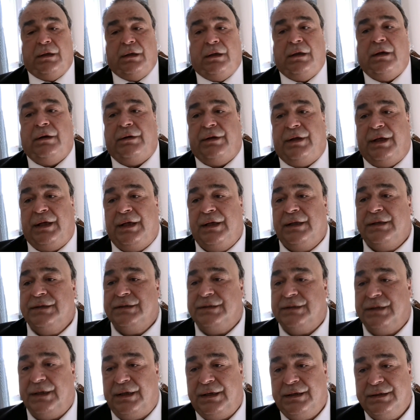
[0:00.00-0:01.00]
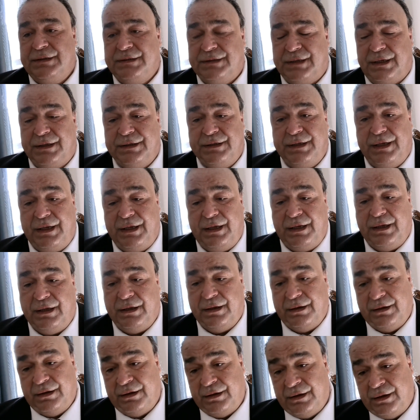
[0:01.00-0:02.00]
Okay, it's Sunday,
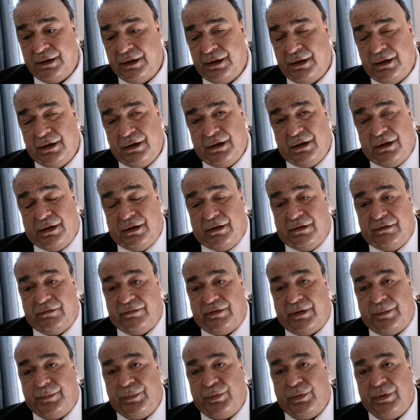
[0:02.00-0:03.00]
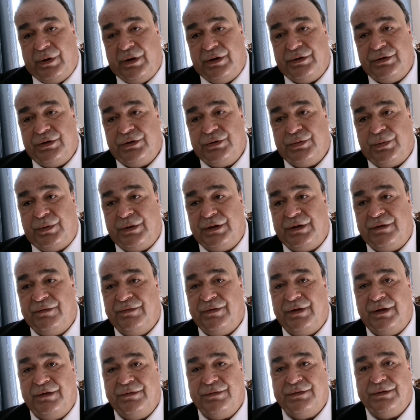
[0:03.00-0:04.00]
February the
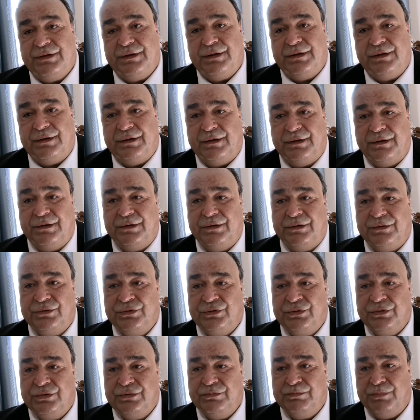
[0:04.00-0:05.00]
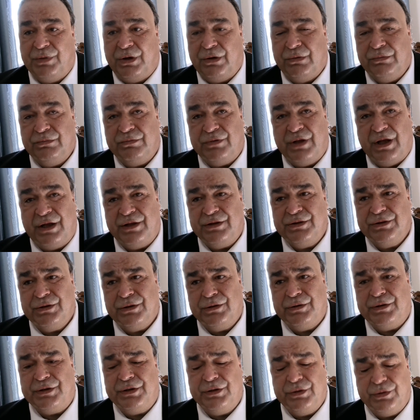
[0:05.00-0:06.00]
25th, about
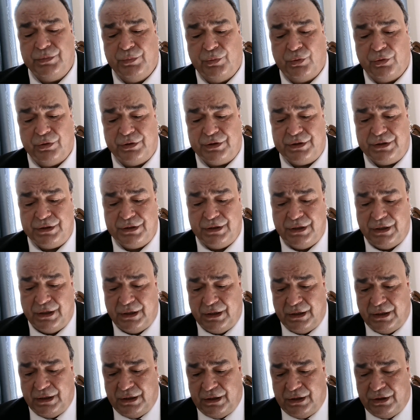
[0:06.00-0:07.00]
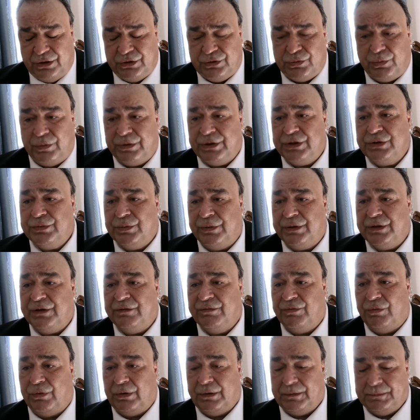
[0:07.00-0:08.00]
9:30 in the morning,
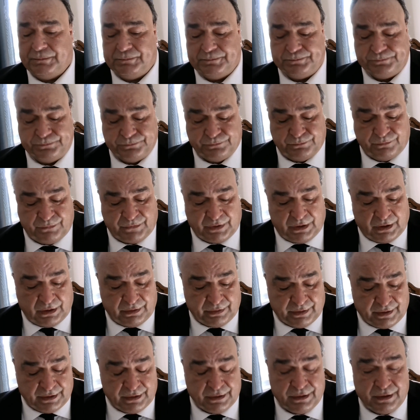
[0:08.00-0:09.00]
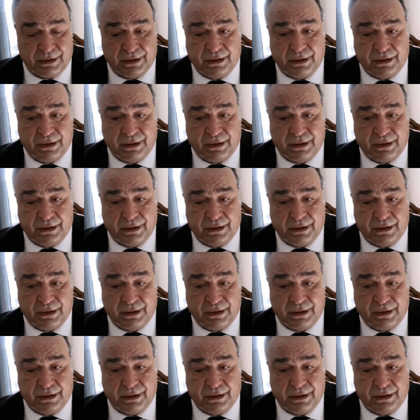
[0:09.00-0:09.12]
2024. All right,